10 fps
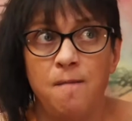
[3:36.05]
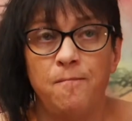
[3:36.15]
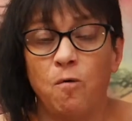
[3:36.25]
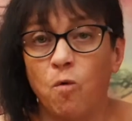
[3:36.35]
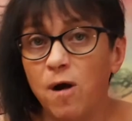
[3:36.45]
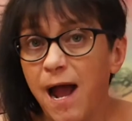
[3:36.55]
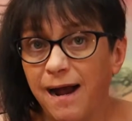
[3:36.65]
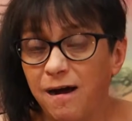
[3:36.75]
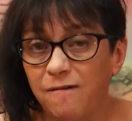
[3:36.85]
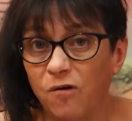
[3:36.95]
but we're not
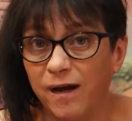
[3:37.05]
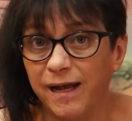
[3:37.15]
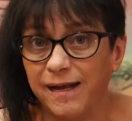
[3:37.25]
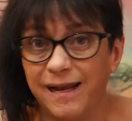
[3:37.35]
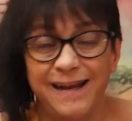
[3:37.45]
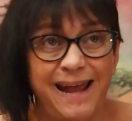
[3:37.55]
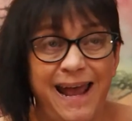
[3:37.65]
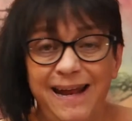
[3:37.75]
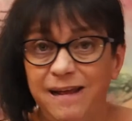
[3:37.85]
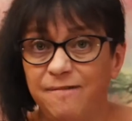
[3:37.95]
covering it in
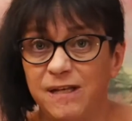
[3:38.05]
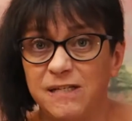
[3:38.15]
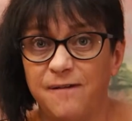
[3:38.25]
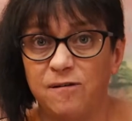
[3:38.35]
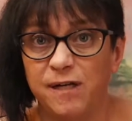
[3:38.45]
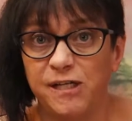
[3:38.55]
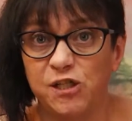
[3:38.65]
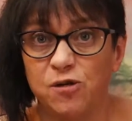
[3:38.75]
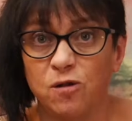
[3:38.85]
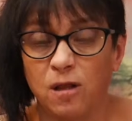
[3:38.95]
any of these
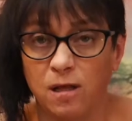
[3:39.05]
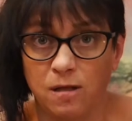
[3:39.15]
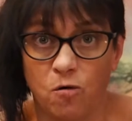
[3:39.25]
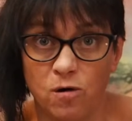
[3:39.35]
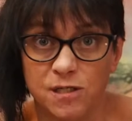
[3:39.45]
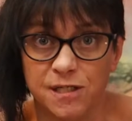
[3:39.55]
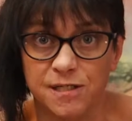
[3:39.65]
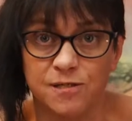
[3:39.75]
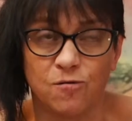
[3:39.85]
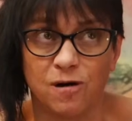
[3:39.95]
foundational
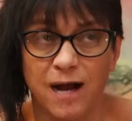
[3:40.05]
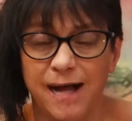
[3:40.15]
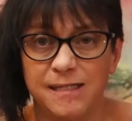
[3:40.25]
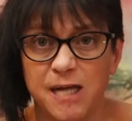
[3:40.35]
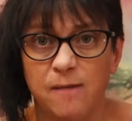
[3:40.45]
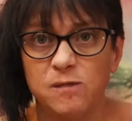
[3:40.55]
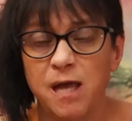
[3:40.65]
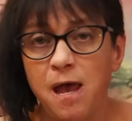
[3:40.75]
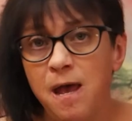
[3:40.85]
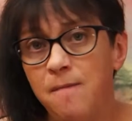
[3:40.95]
courses or concepts,
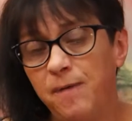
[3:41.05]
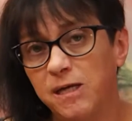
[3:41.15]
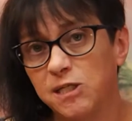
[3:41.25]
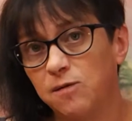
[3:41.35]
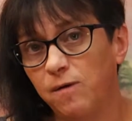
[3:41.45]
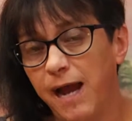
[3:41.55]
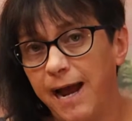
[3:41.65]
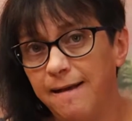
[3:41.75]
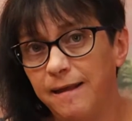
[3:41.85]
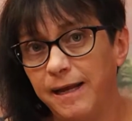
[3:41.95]
because the
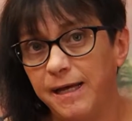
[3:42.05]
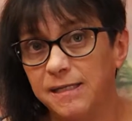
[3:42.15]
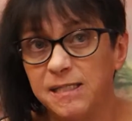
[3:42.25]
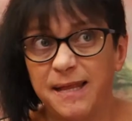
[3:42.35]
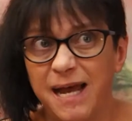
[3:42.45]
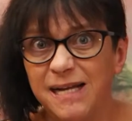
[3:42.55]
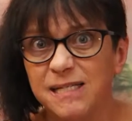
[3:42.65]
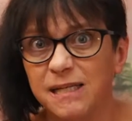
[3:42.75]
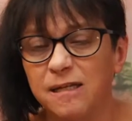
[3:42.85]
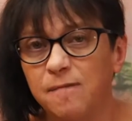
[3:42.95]
reality is that is
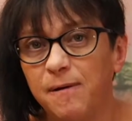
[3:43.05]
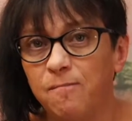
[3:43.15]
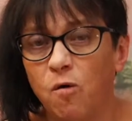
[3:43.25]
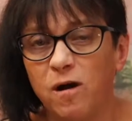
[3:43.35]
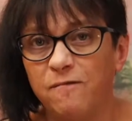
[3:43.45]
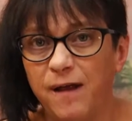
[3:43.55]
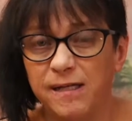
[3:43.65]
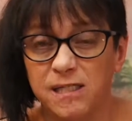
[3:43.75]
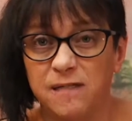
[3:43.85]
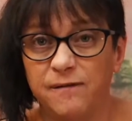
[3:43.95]
a little bit more
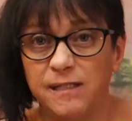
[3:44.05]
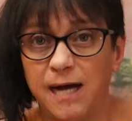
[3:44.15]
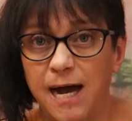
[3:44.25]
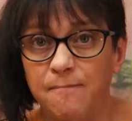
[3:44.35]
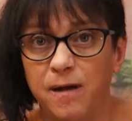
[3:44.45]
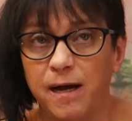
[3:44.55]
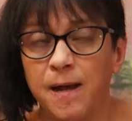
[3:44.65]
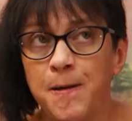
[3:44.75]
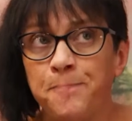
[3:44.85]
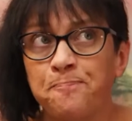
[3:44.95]
advanced of a topic,
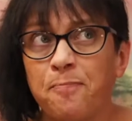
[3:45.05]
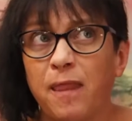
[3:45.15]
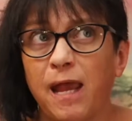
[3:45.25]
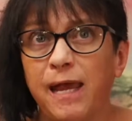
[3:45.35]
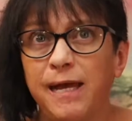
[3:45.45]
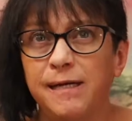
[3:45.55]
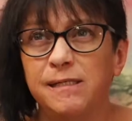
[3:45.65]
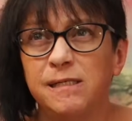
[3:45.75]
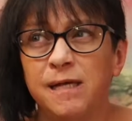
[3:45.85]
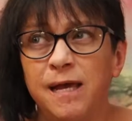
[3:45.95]

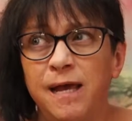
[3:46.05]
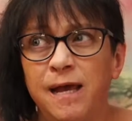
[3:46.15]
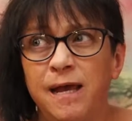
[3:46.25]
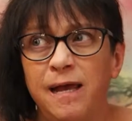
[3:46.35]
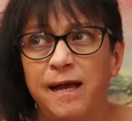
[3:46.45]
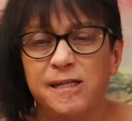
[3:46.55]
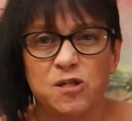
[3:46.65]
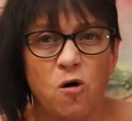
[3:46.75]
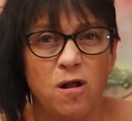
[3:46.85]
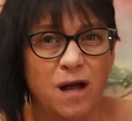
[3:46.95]
and it's
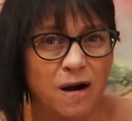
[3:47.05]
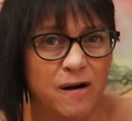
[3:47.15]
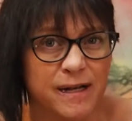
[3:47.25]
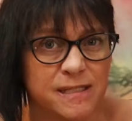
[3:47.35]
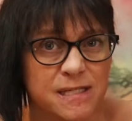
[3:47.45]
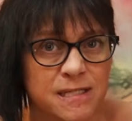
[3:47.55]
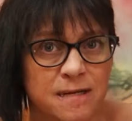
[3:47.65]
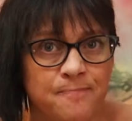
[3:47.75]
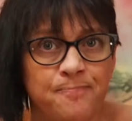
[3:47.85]
all artists.